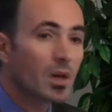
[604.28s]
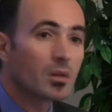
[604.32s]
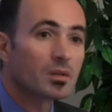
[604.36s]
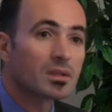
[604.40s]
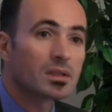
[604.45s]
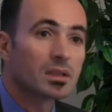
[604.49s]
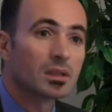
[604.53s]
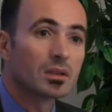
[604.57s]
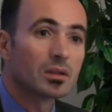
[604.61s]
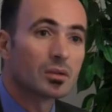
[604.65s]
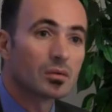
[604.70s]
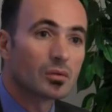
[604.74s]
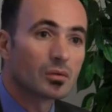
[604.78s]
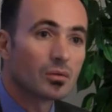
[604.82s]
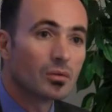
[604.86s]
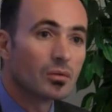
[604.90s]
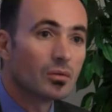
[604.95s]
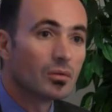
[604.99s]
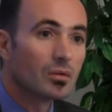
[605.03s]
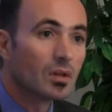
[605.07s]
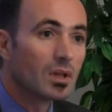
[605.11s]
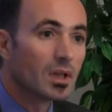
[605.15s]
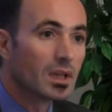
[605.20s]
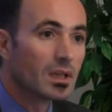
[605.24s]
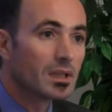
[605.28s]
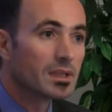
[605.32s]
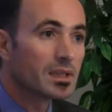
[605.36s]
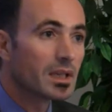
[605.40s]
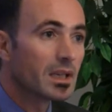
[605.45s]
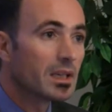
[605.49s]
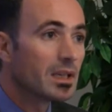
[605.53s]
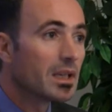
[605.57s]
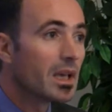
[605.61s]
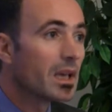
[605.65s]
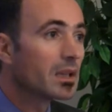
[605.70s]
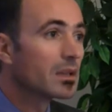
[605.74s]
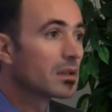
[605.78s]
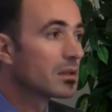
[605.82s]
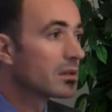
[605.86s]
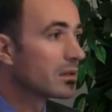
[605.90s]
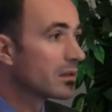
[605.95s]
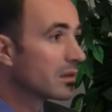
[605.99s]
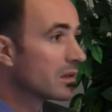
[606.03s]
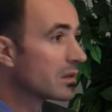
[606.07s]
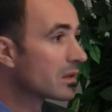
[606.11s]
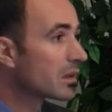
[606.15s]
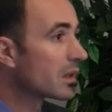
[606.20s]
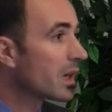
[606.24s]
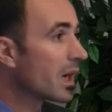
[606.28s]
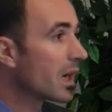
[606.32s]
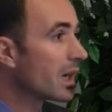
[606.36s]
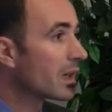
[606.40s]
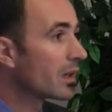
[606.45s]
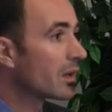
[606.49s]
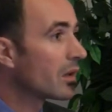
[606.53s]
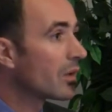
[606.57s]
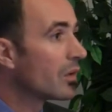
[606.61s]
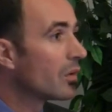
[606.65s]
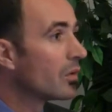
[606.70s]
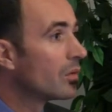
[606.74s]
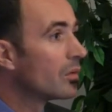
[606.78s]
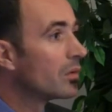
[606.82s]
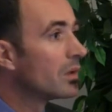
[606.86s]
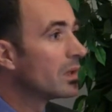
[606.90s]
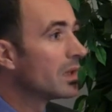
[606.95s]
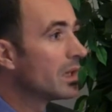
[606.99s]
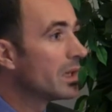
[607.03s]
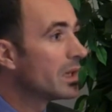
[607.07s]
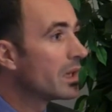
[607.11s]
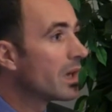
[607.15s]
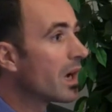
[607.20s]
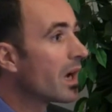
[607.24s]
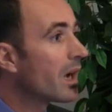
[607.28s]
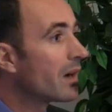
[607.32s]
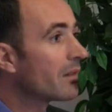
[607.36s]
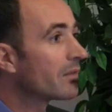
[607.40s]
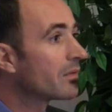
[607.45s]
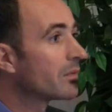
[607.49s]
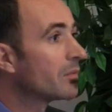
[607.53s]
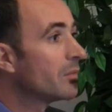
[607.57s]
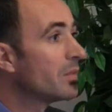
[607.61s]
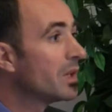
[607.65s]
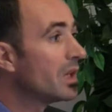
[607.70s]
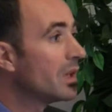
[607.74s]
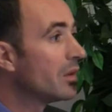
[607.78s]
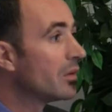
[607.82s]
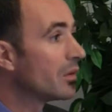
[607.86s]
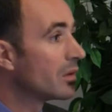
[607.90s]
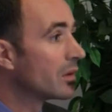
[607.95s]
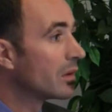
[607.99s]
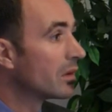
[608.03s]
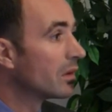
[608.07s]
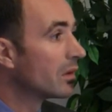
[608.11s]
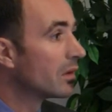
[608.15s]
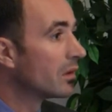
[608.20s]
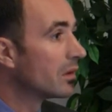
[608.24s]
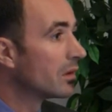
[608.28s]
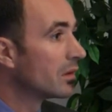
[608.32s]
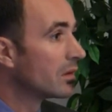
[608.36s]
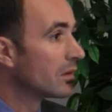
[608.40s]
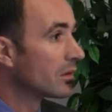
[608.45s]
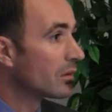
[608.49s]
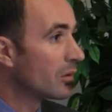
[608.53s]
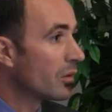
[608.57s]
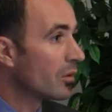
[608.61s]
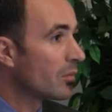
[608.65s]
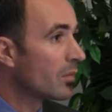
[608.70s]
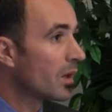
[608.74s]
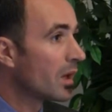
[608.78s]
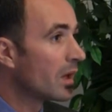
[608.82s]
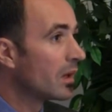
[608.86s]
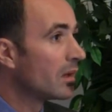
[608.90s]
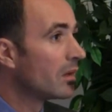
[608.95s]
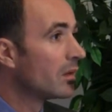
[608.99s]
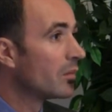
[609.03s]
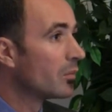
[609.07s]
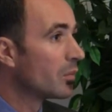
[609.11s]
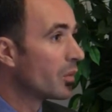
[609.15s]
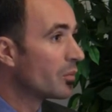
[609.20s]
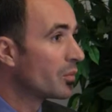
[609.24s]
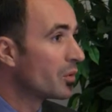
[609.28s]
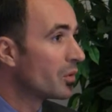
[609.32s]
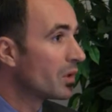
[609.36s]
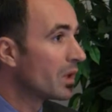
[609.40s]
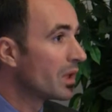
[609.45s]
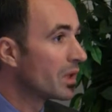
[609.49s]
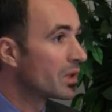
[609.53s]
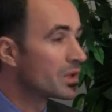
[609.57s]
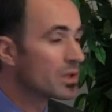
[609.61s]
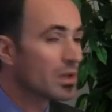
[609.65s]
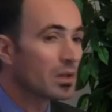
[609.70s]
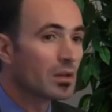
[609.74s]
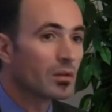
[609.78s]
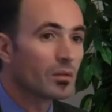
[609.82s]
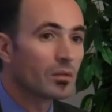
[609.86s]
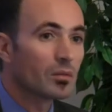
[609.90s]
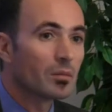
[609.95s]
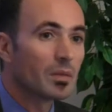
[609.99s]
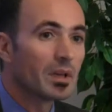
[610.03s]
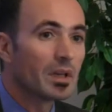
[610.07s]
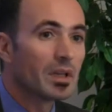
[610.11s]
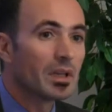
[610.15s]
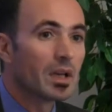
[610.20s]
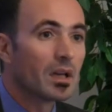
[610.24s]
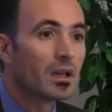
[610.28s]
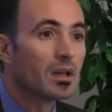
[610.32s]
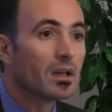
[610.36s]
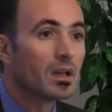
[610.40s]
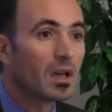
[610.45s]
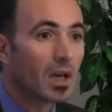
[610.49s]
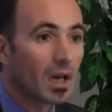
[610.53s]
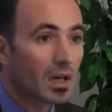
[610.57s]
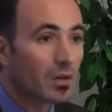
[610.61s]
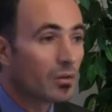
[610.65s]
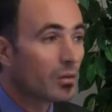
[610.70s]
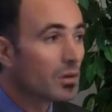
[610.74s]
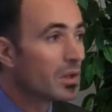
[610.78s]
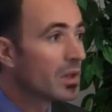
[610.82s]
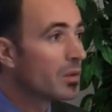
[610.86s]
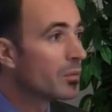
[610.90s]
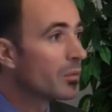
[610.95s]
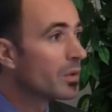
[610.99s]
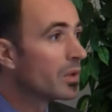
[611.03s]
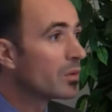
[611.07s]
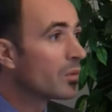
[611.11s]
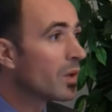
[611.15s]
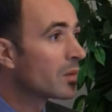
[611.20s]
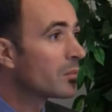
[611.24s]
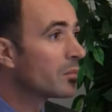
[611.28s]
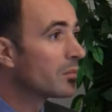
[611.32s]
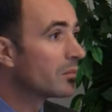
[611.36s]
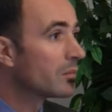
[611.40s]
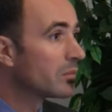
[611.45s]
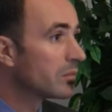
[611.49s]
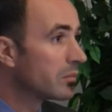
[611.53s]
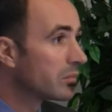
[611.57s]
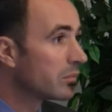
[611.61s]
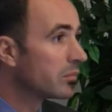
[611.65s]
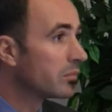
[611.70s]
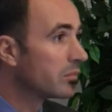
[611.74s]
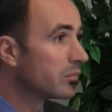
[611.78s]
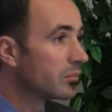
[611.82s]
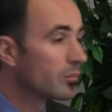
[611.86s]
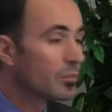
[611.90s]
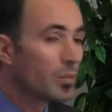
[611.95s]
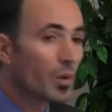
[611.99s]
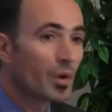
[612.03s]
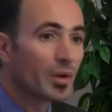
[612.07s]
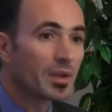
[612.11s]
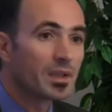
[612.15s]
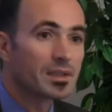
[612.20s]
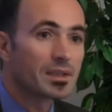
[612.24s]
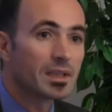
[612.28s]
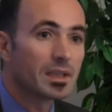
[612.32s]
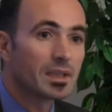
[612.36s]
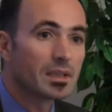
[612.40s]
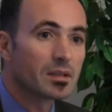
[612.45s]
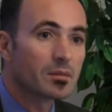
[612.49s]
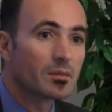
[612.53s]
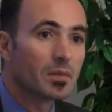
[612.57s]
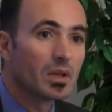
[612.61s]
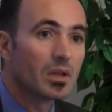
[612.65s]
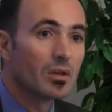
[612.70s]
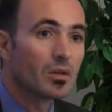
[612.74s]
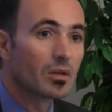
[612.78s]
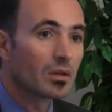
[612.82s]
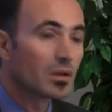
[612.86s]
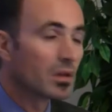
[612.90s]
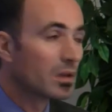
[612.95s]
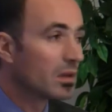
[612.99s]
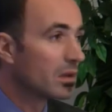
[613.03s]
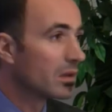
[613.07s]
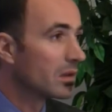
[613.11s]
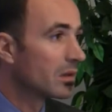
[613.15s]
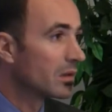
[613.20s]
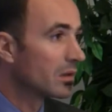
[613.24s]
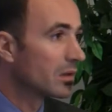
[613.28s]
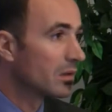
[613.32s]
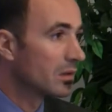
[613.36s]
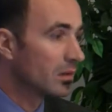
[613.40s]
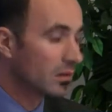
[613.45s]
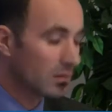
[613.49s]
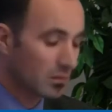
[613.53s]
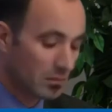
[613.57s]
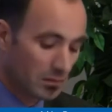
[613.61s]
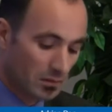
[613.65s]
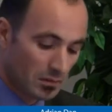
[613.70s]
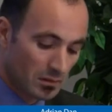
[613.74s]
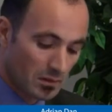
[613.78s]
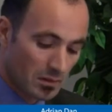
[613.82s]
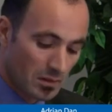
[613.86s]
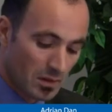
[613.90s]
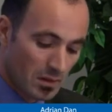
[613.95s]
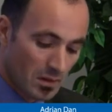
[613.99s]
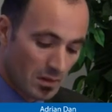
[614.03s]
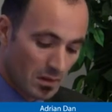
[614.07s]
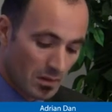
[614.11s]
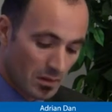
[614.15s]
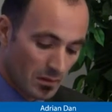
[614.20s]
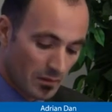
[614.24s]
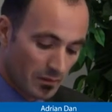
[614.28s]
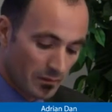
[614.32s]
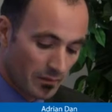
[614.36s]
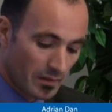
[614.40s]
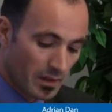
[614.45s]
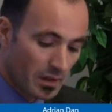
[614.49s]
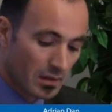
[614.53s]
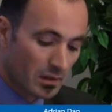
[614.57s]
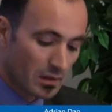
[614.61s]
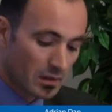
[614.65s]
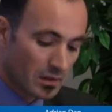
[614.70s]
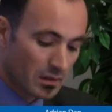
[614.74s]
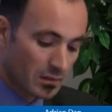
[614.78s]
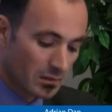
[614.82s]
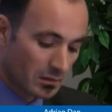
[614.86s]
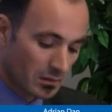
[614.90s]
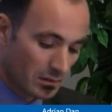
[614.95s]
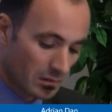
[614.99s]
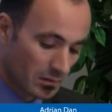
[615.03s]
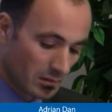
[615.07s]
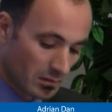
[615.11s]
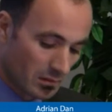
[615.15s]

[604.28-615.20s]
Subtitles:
2002 say that there are only 500,000 Roma population in Romania, according with 1.6 million figure